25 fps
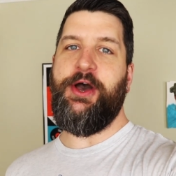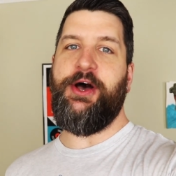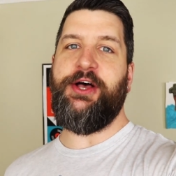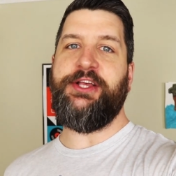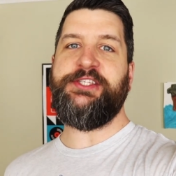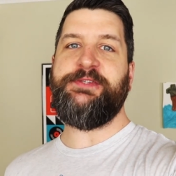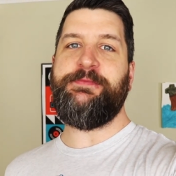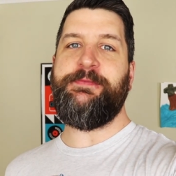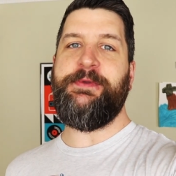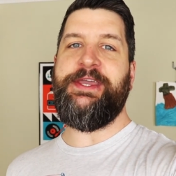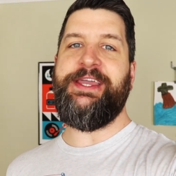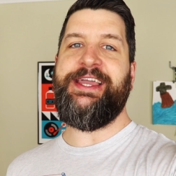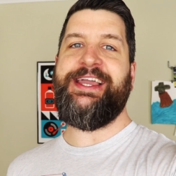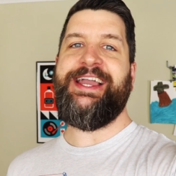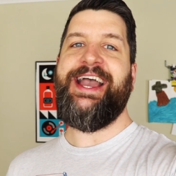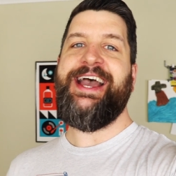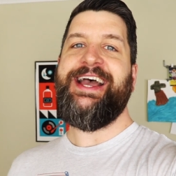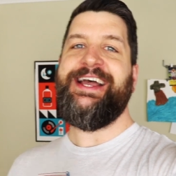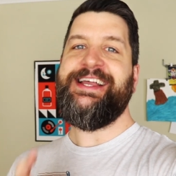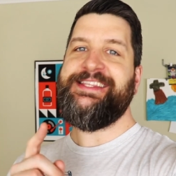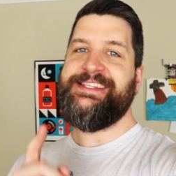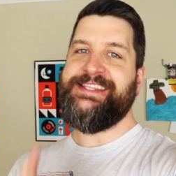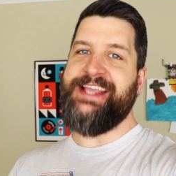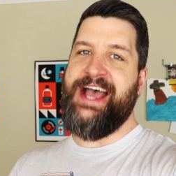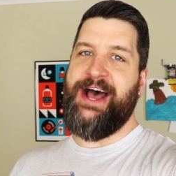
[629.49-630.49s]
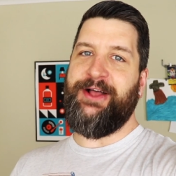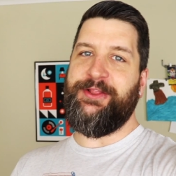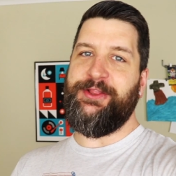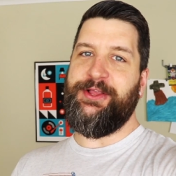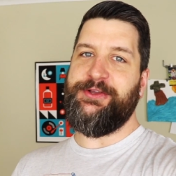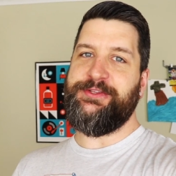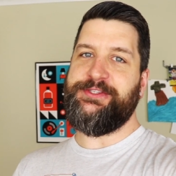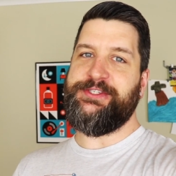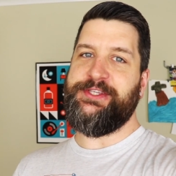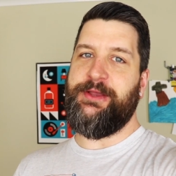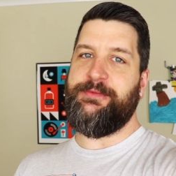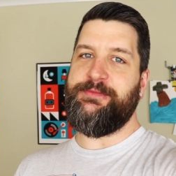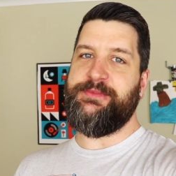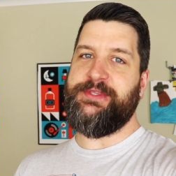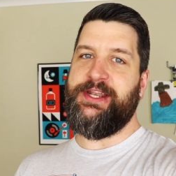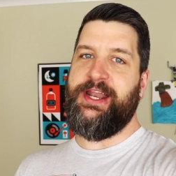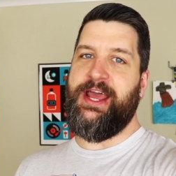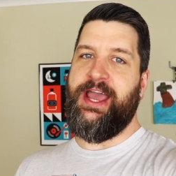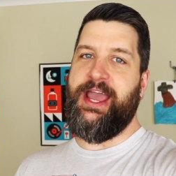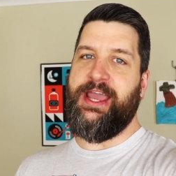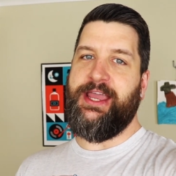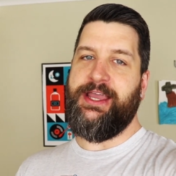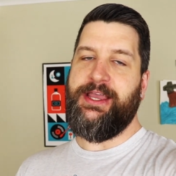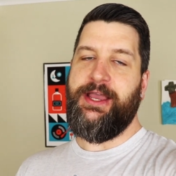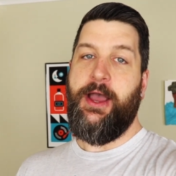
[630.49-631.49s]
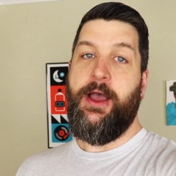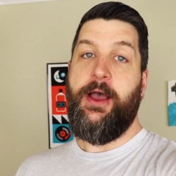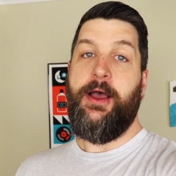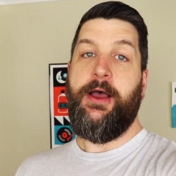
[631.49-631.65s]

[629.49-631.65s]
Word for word: all speak. Download some today.